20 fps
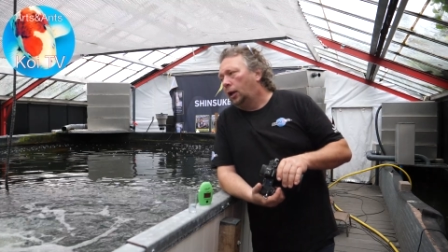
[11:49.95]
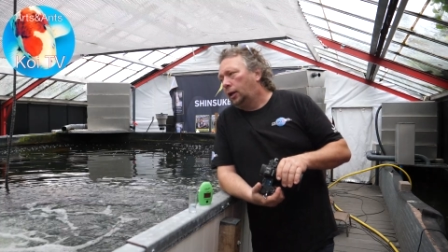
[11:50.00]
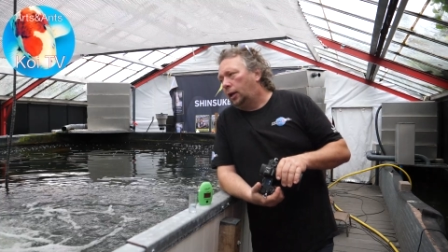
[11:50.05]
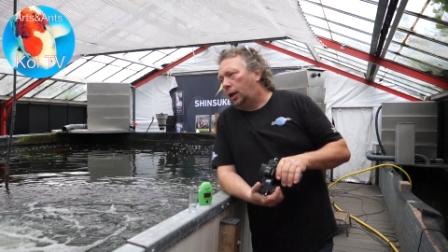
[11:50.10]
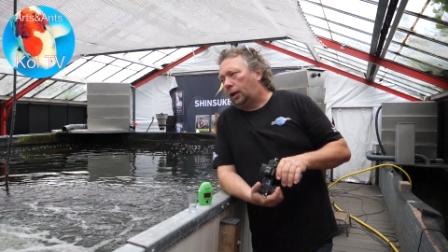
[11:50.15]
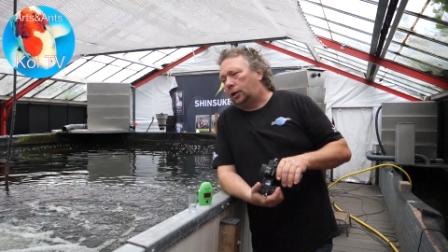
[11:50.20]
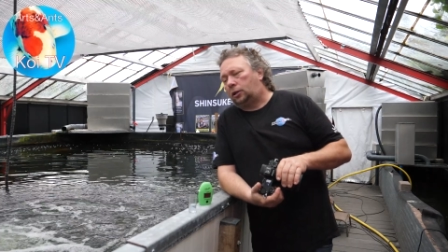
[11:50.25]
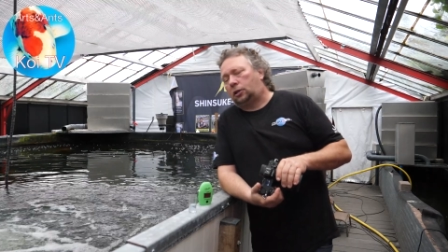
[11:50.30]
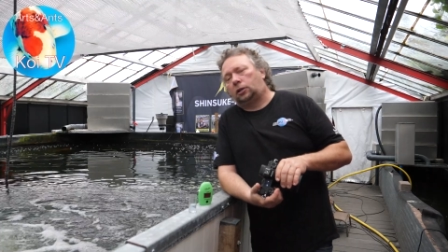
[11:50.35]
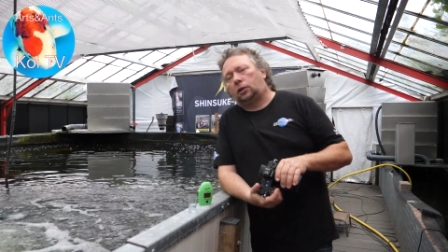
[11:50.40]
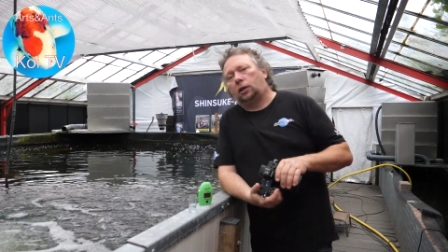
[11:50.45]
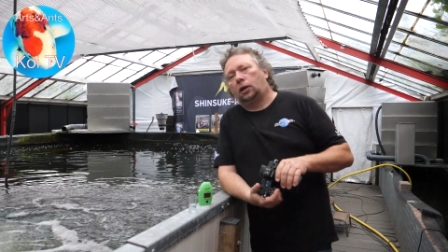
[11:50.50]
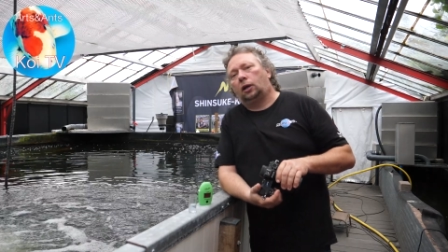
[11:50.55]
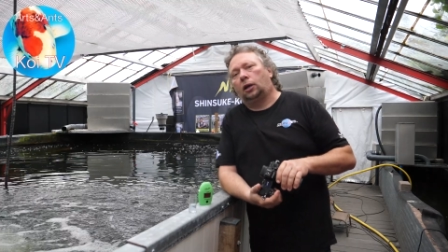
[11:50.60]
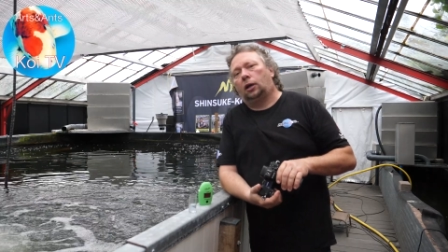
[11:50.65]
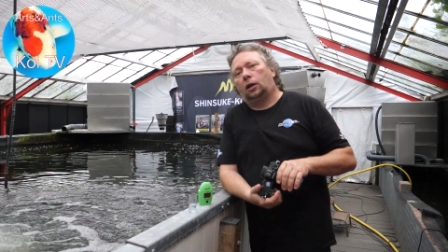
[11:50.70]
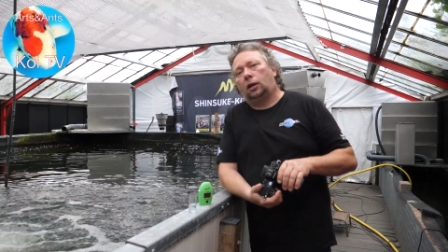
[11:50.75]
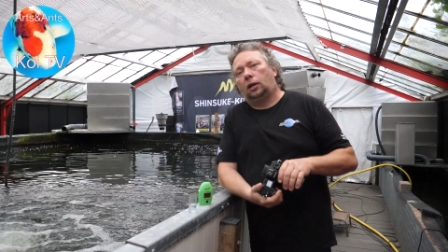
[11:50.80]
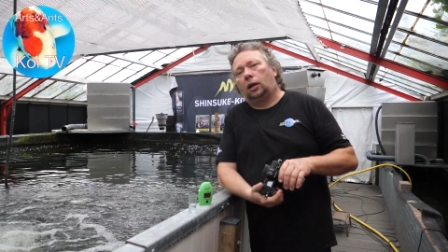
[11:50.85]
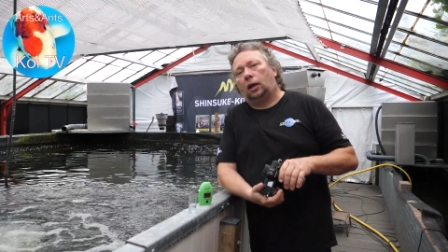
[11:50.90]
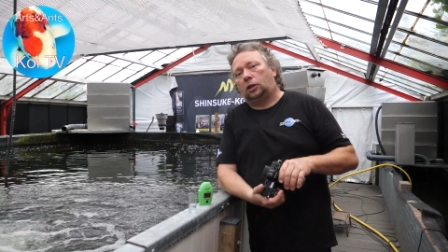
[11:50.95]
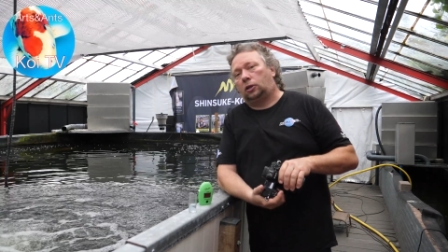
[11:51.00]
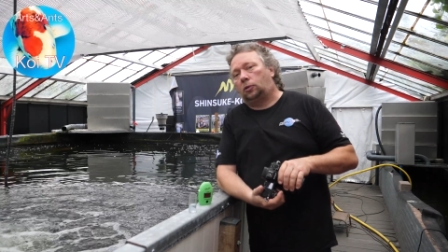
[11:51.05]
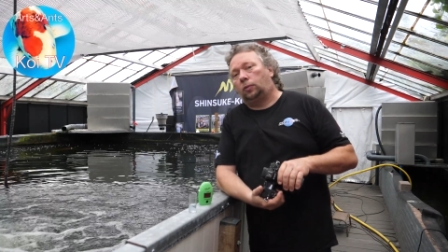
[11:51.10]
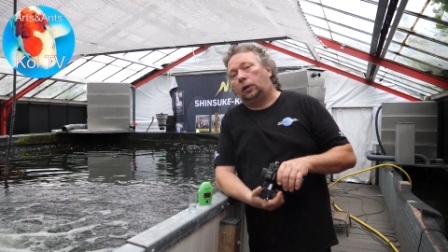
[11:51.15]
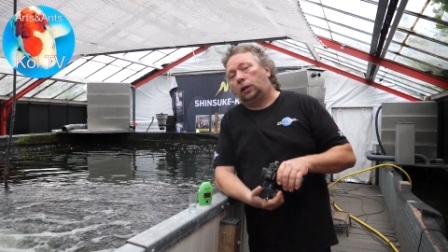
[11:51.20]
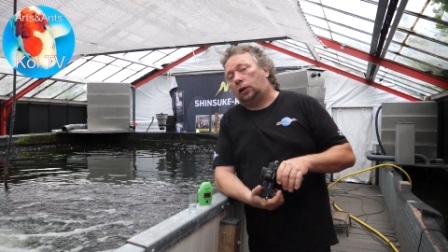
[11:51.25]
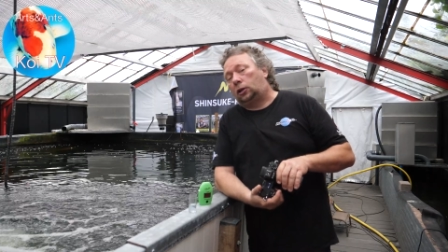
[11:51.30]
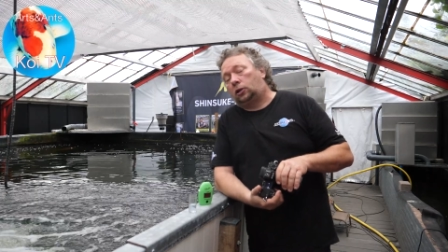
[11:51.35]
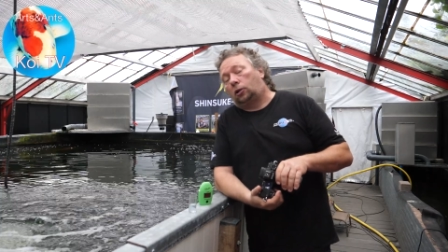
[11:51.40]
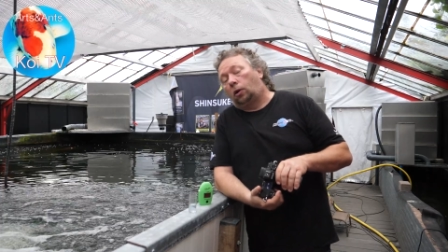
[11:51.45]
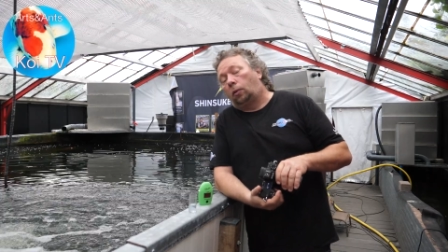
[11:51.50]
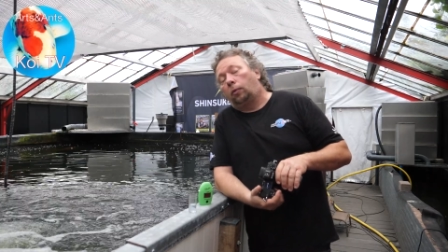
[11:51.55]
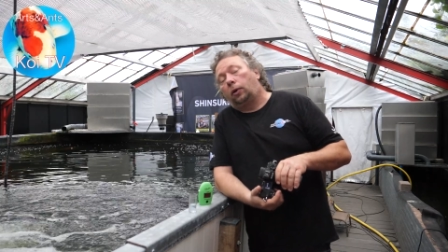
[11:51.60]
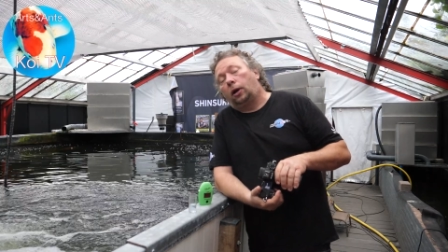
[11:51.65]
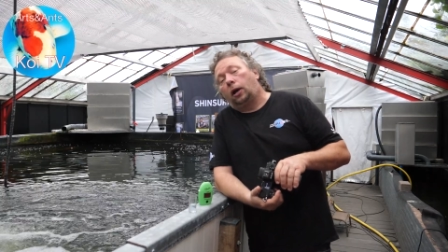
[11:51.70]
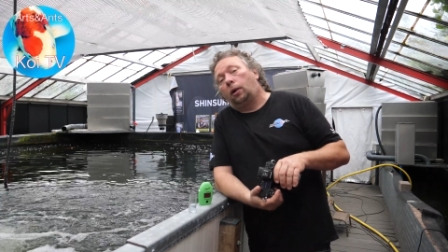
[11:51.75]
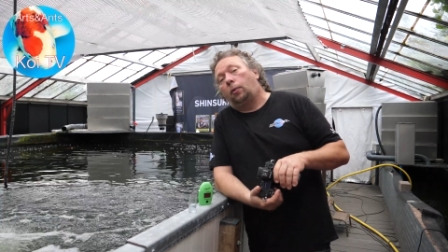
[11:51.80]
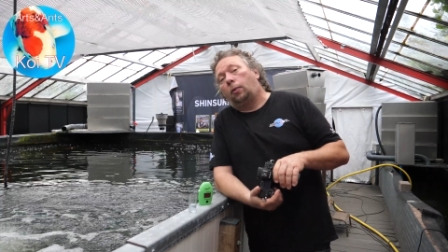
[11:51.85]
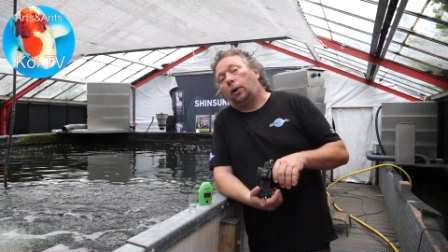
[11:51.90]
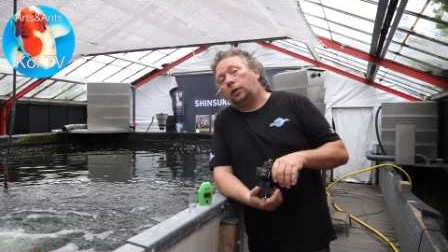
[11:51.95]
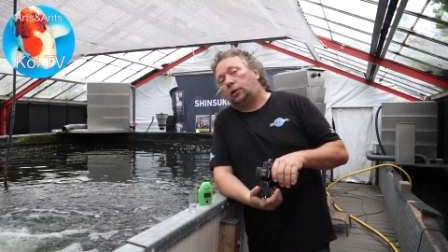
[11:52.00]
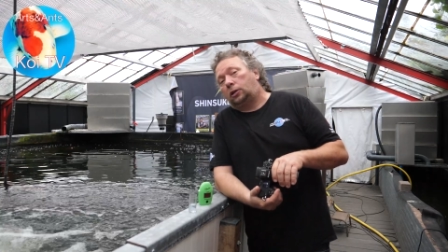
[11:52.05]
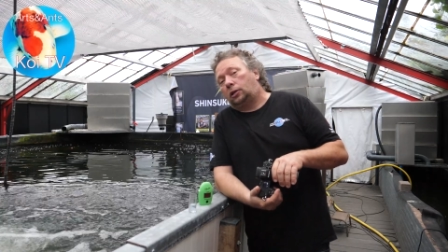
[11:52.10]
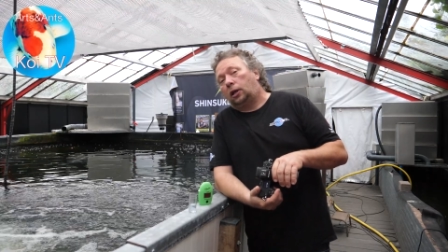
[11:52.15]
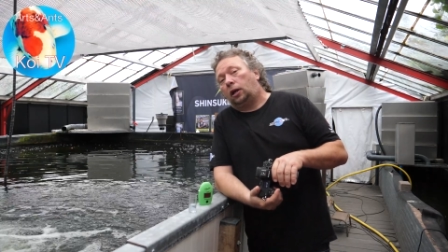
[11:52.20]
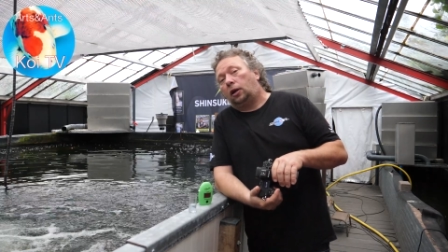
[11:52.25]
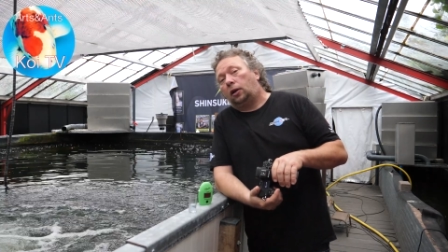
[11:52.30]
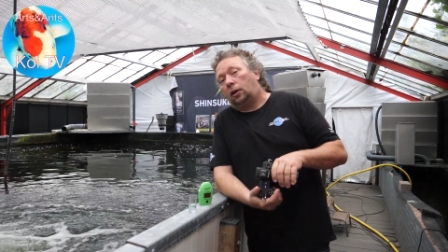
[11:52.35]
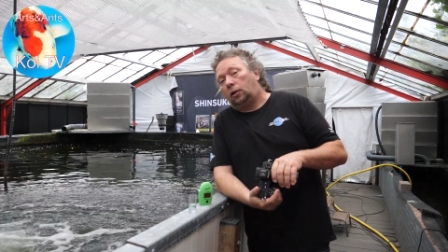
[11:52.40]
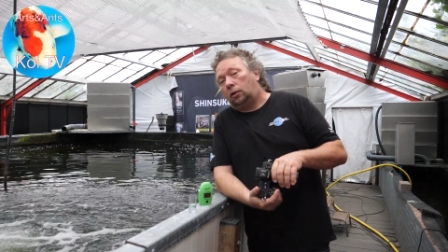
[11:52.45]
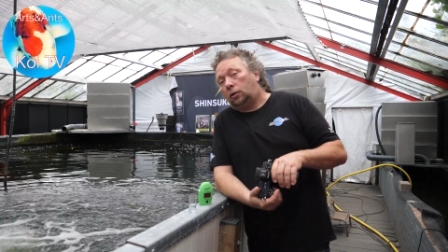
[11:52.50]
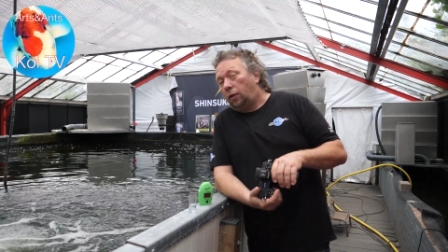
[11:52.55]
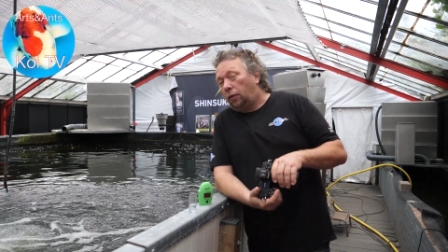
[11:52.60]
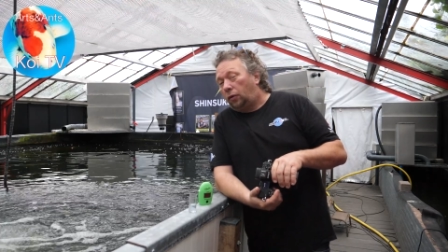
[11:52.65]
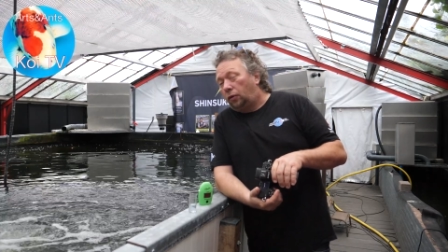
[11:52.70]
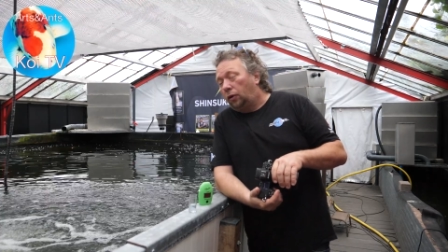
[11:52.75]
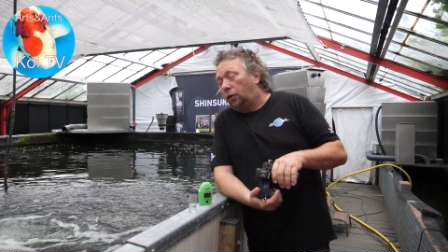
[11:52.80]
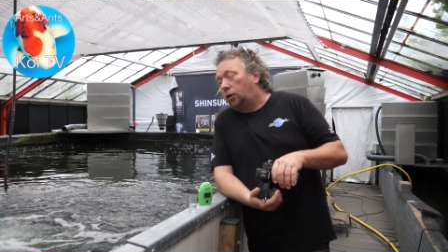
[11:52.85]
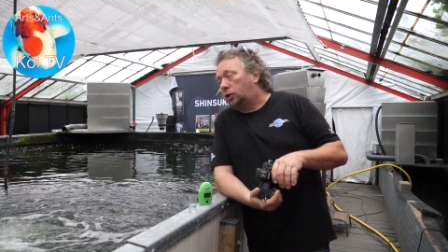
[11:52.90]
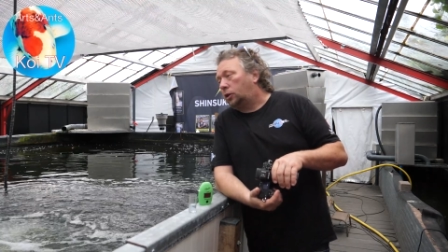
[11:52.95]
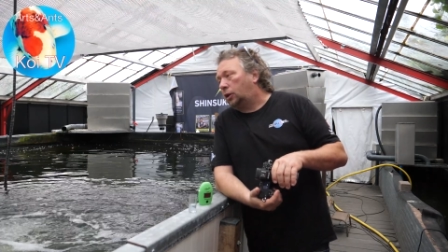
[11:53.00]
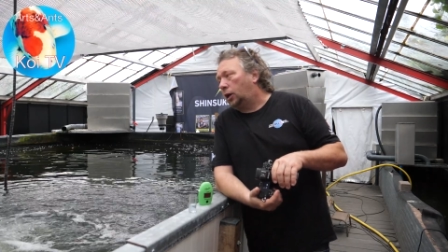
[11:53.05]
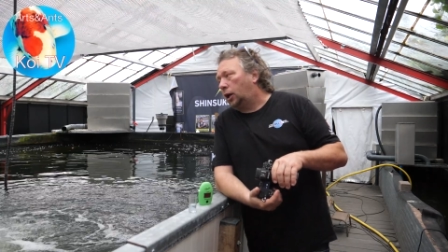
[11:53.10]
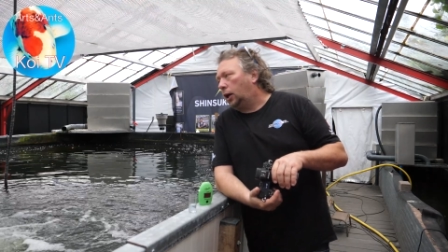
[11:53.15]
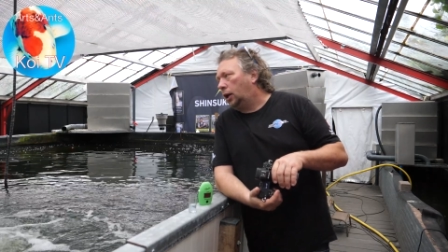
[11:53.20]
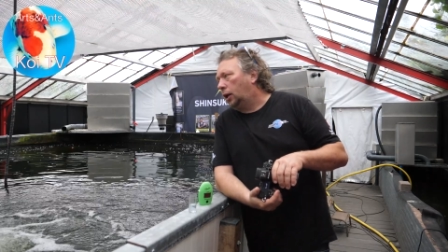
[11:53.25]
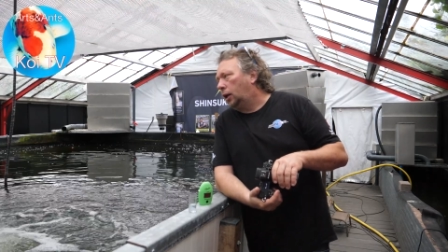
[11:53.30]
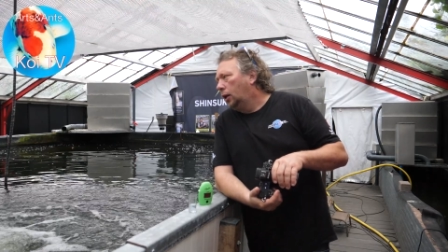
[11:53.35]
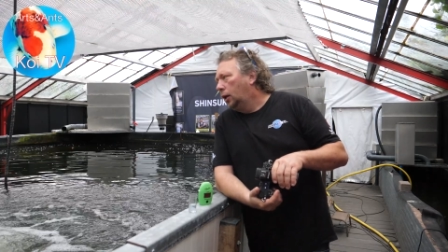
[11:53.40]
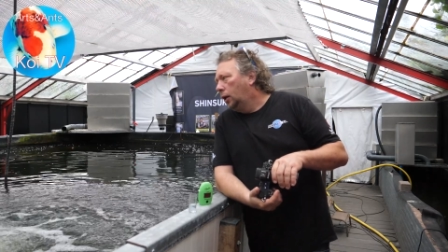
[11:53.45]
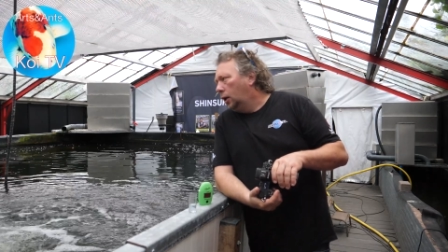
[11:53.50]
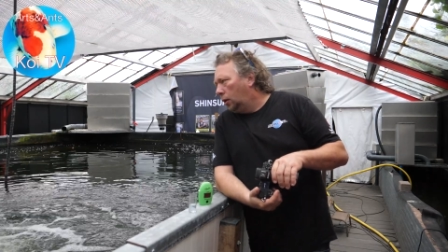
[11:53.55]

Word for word: next uh, next week somewhere Wednesday Thursday